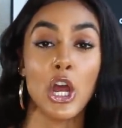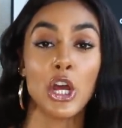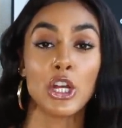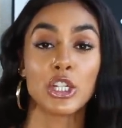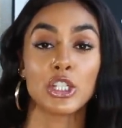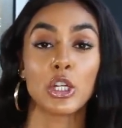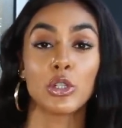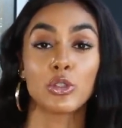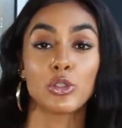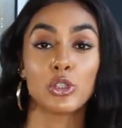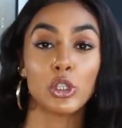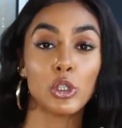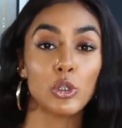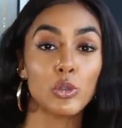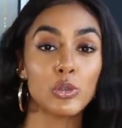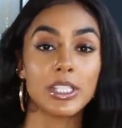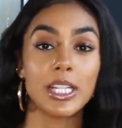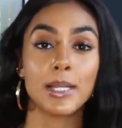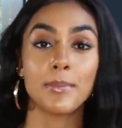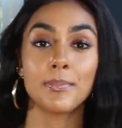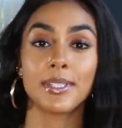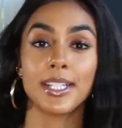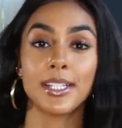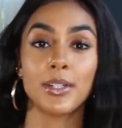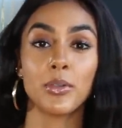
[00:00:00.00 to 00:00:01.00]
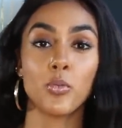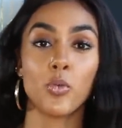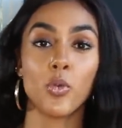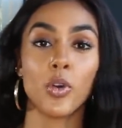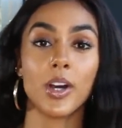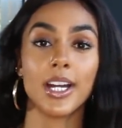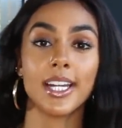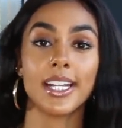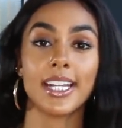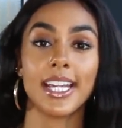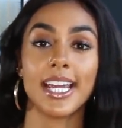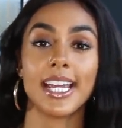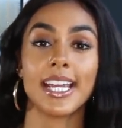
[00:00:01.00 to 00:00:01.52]
So 2 tips in
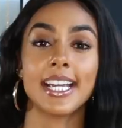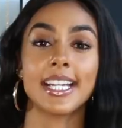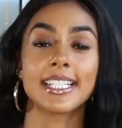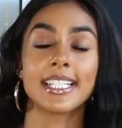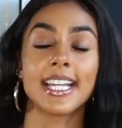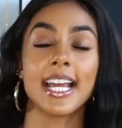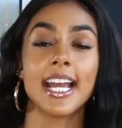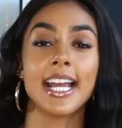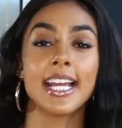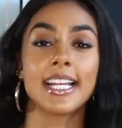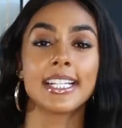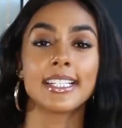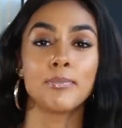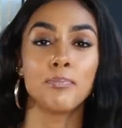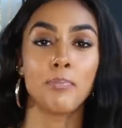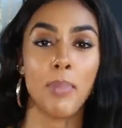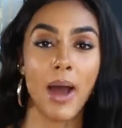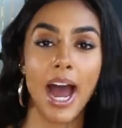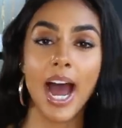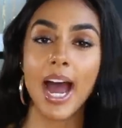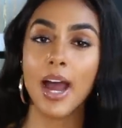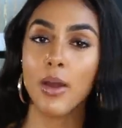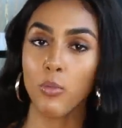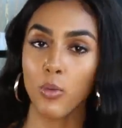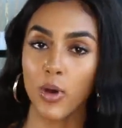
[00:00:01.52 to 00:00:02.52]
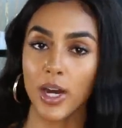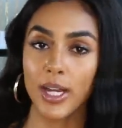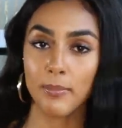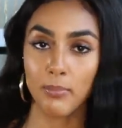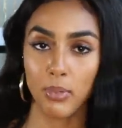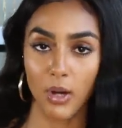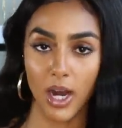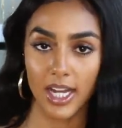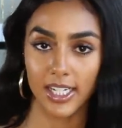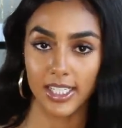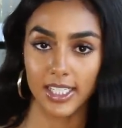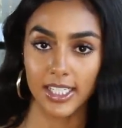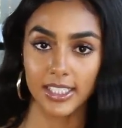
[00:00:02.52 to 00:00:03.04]
1 is buy 1
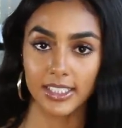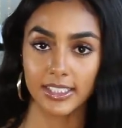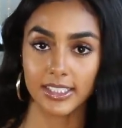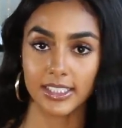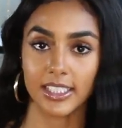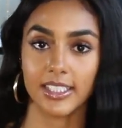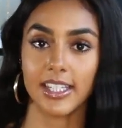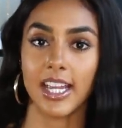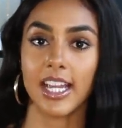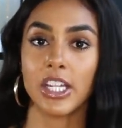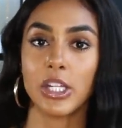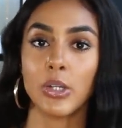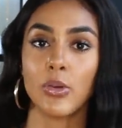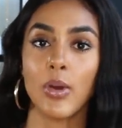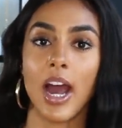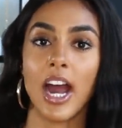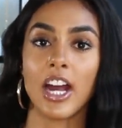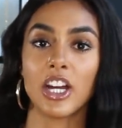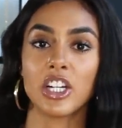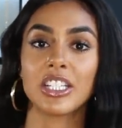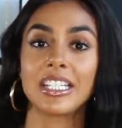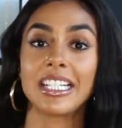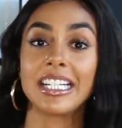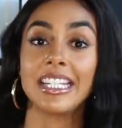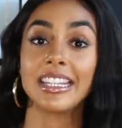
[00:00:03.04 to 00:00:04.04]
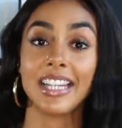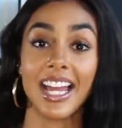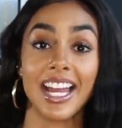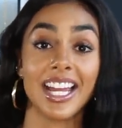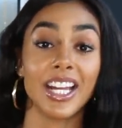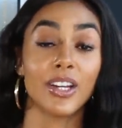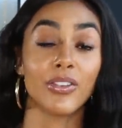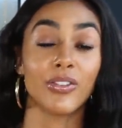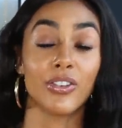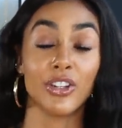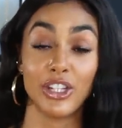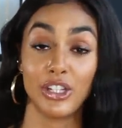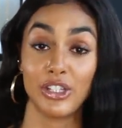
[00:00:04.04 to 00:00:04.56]
product that you actually
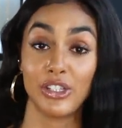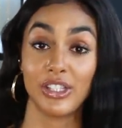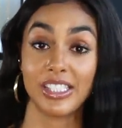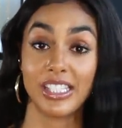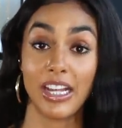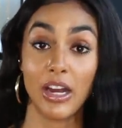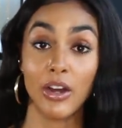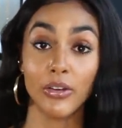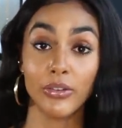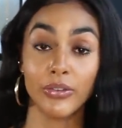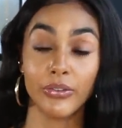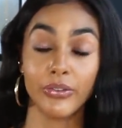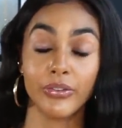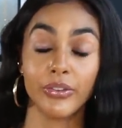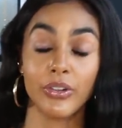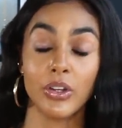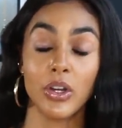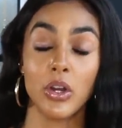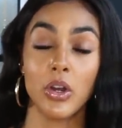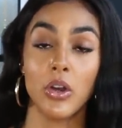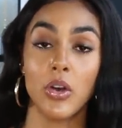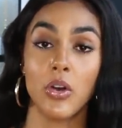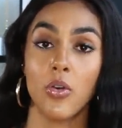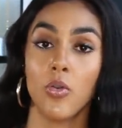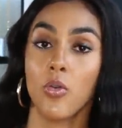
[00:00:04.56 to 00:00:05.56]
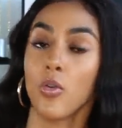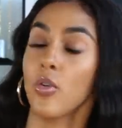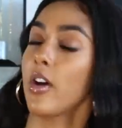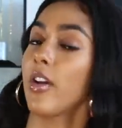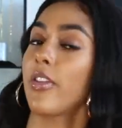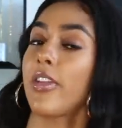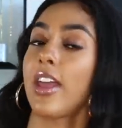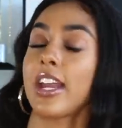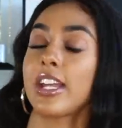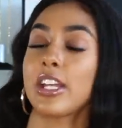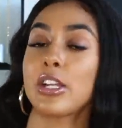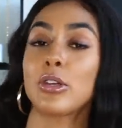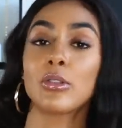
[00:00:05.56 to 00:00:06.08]
like for yourself or
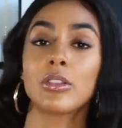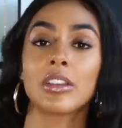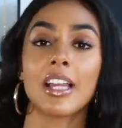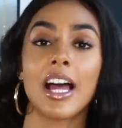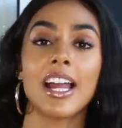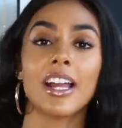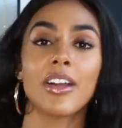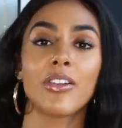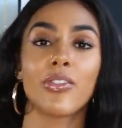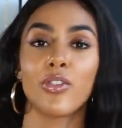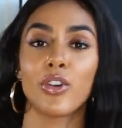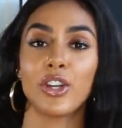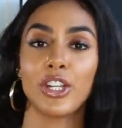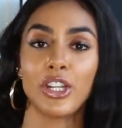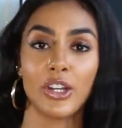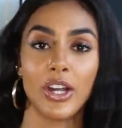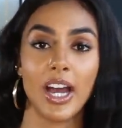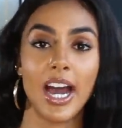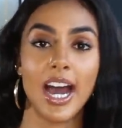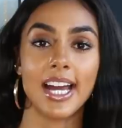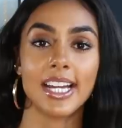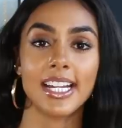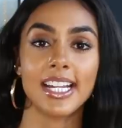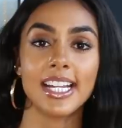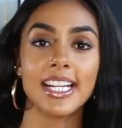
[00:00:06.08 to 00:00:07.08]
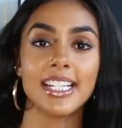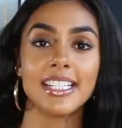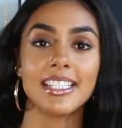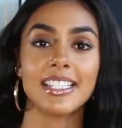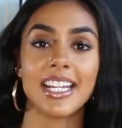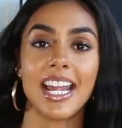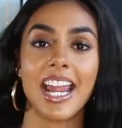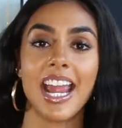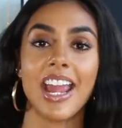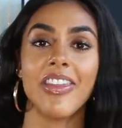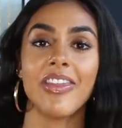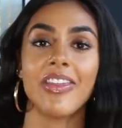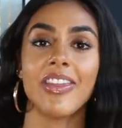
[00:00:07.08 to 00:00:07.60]
that you like for your audience,
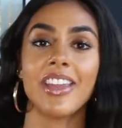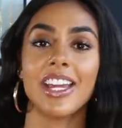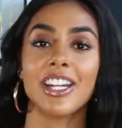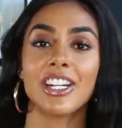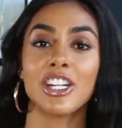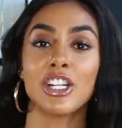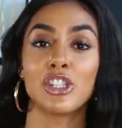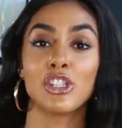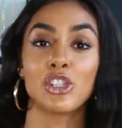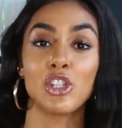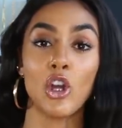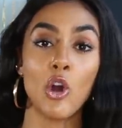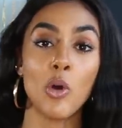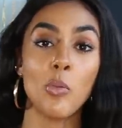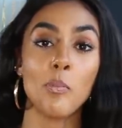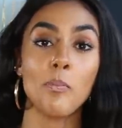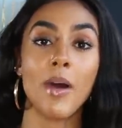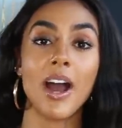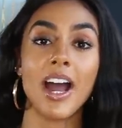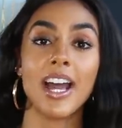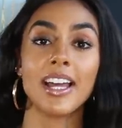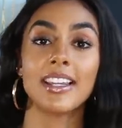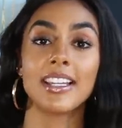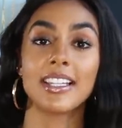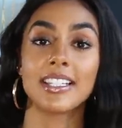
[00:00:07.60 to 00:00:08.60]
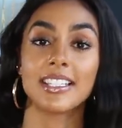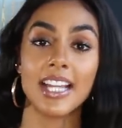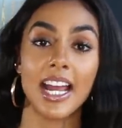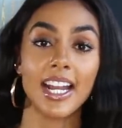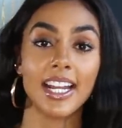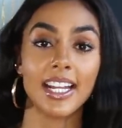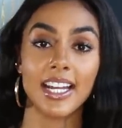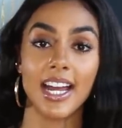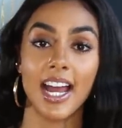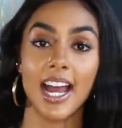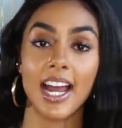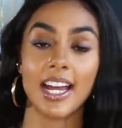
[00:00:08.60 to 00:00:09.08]
and then don't buy the second